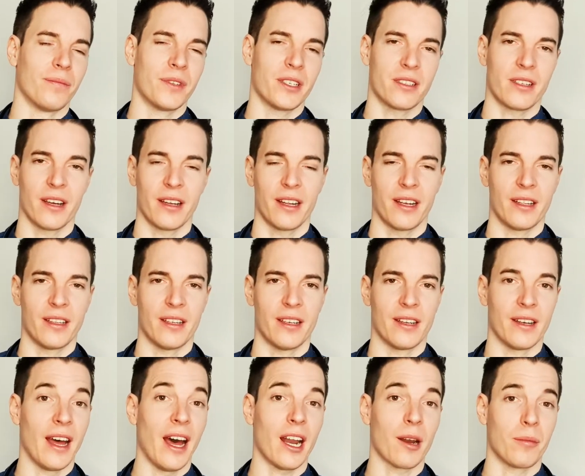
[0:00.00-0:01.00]
studying the
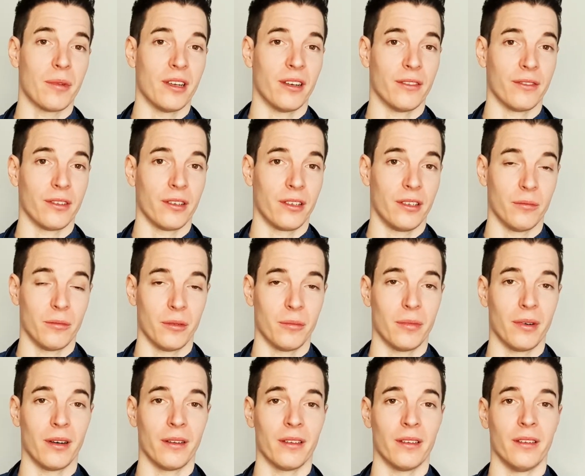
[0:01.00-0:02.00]
anatomy of the human
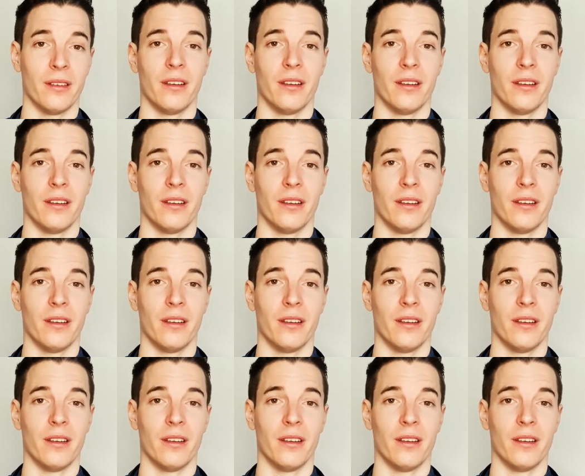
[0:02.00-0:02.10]
body